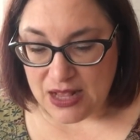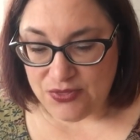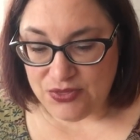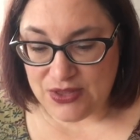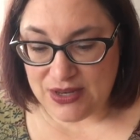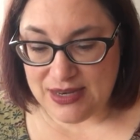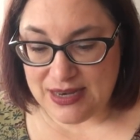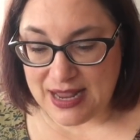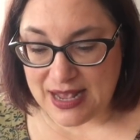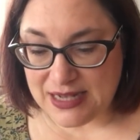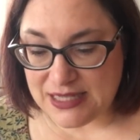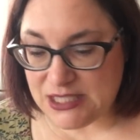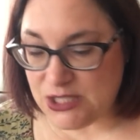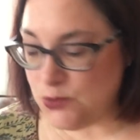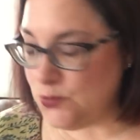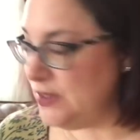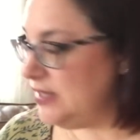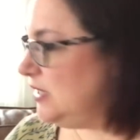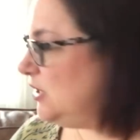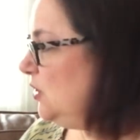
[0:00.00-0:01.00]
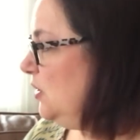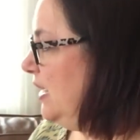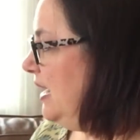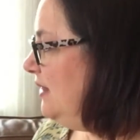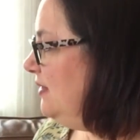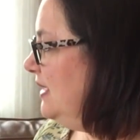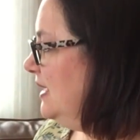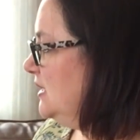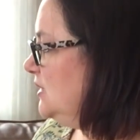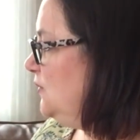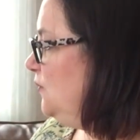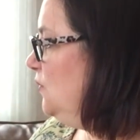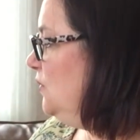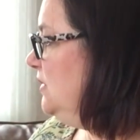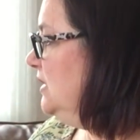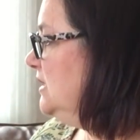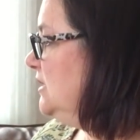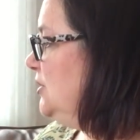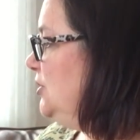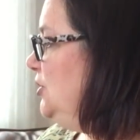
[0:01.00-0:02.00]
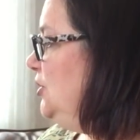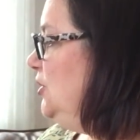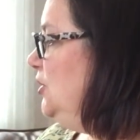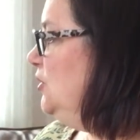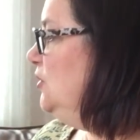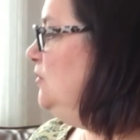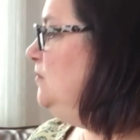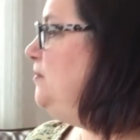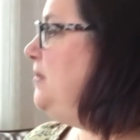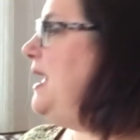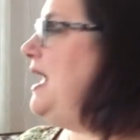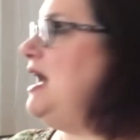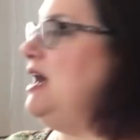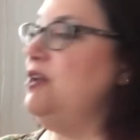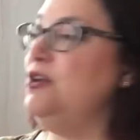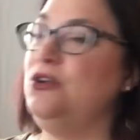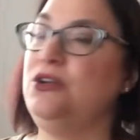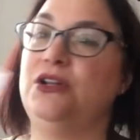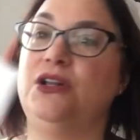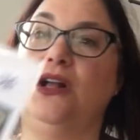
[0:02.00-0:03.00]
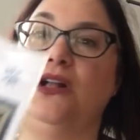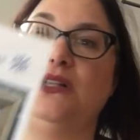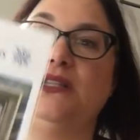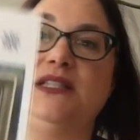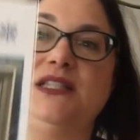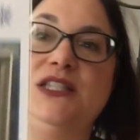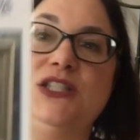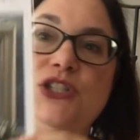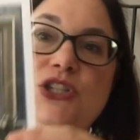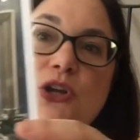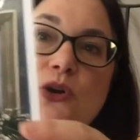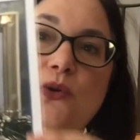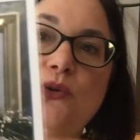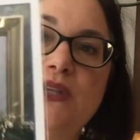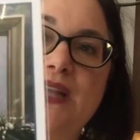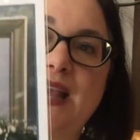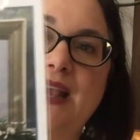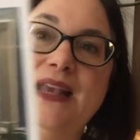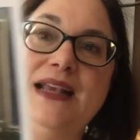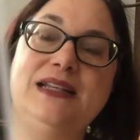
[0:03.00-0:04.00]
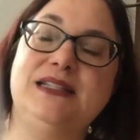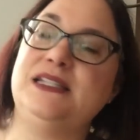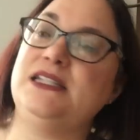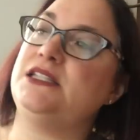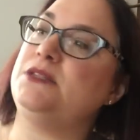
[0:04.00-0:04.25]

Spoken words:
The next winner, and that's for this cute pattern called Snow Days.